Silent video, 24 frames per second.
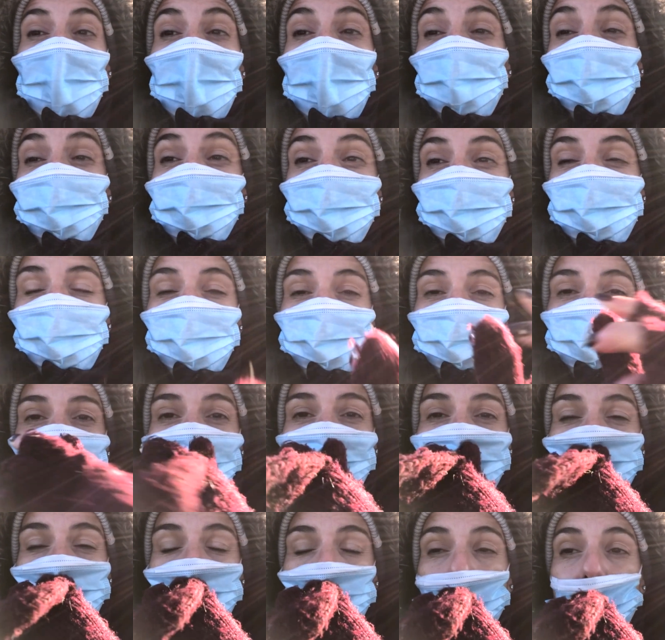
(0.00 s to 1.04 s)
If you've never
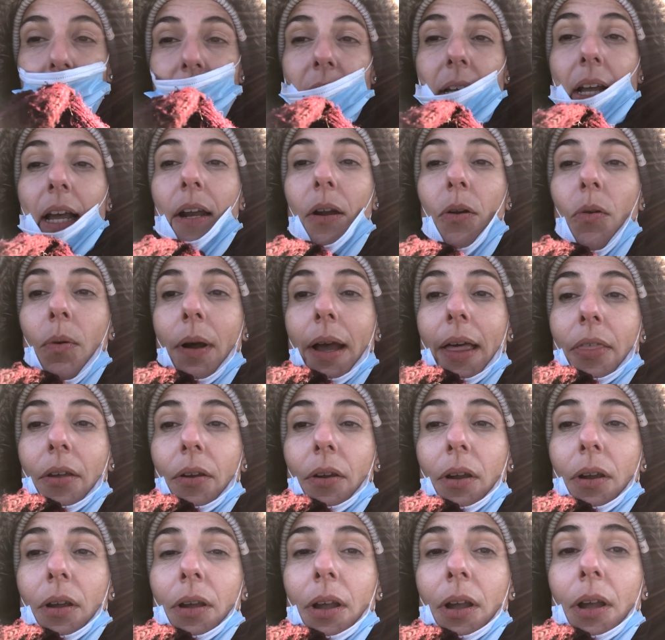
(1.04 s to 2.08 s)
lived in this kind of
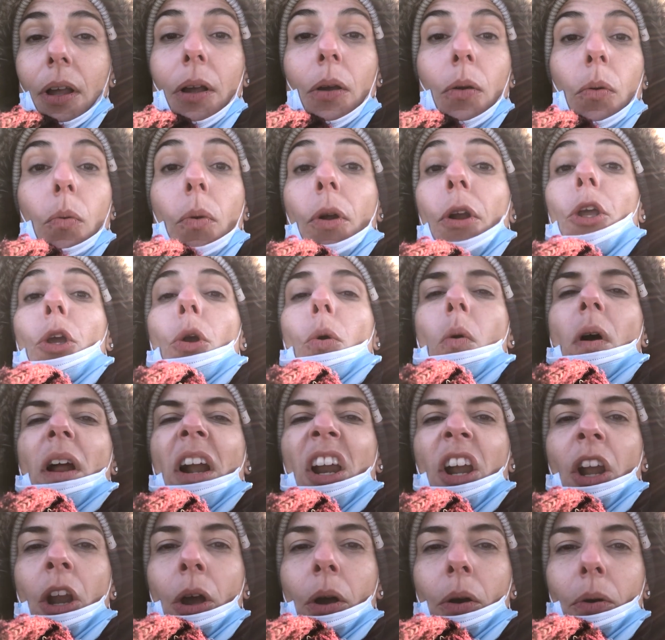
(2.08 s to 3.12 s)
weather, what do you
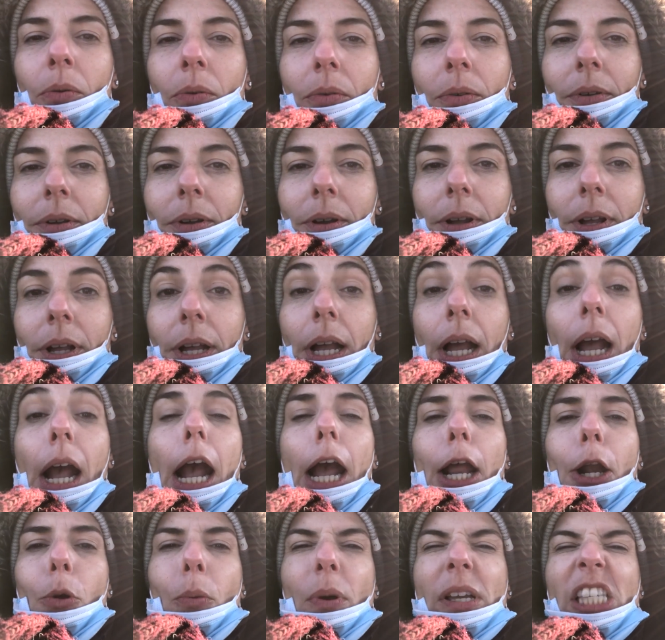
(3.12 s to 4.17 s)
want to know?
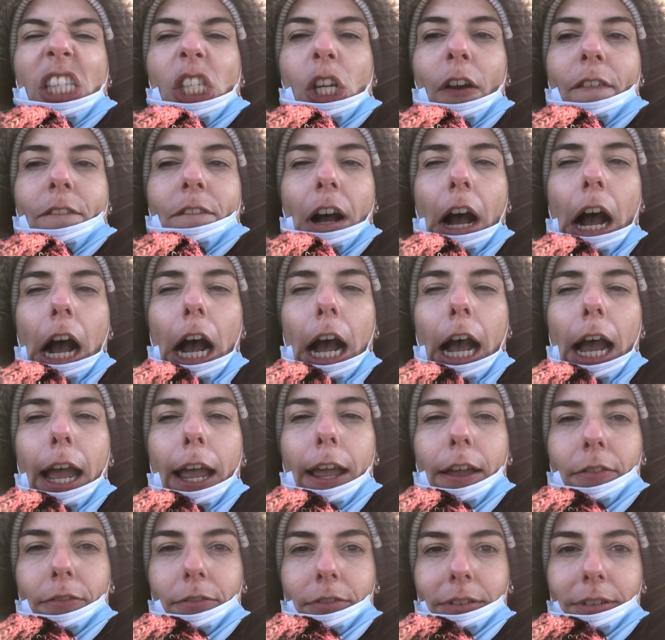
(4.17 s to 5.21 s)
How do we survive?
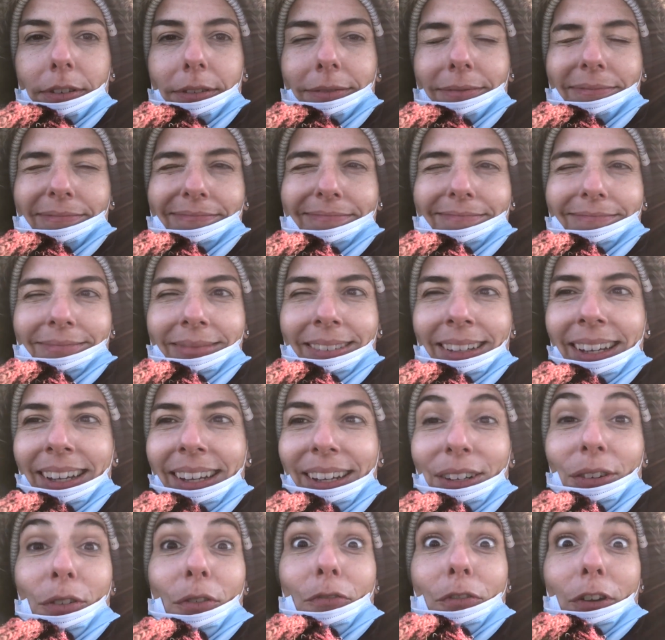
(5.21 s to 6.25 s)

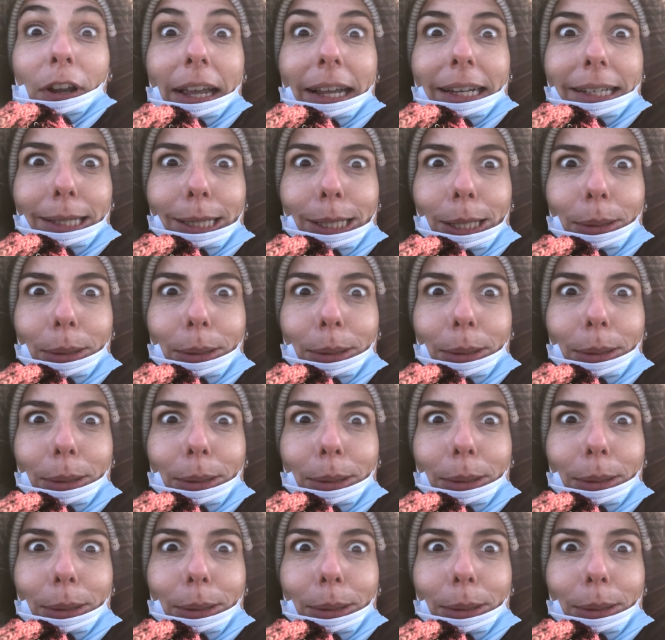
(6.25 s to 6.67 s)
Don't forget to